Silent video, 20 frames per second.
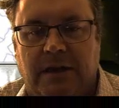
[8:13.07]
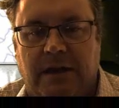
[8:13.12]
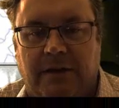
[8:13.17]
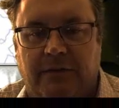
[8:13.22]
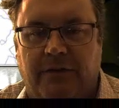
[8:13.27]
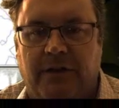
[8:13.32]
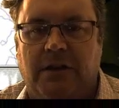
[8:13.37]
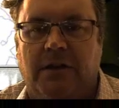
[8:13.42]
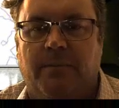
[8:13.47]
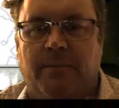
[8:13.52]

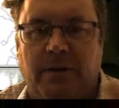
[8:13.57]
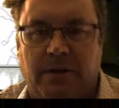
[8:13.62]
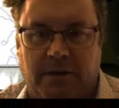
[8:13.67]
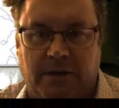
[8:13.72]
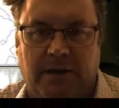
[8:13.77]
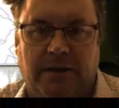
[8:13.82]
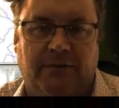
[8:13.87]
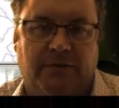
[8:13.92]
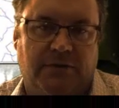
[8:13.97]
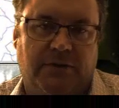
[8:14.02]

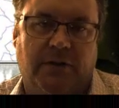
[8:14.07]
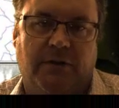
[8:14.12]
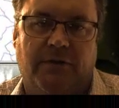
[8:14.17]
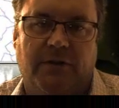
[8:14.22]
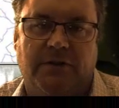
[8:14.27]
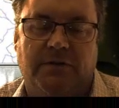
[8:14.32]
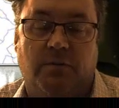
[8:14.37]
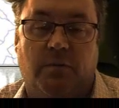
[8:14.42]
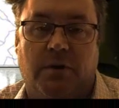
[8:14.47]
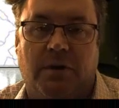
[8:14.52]
availability of
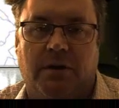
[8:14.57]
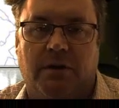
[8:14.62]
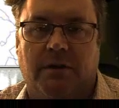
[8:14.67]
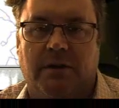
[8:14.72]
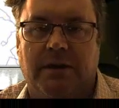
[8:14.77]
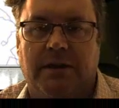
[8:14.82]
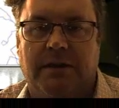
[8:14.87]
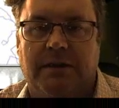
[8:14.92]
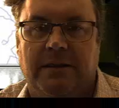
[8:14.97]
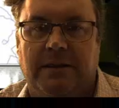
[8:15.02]
surface water
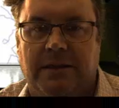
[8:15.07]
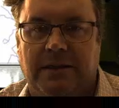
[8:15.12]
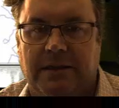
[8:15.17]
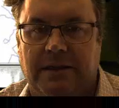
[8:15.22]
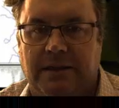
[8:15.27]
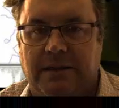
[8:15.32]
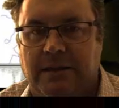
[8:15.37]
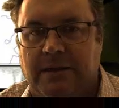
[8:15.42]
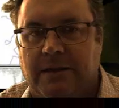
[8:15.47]
in the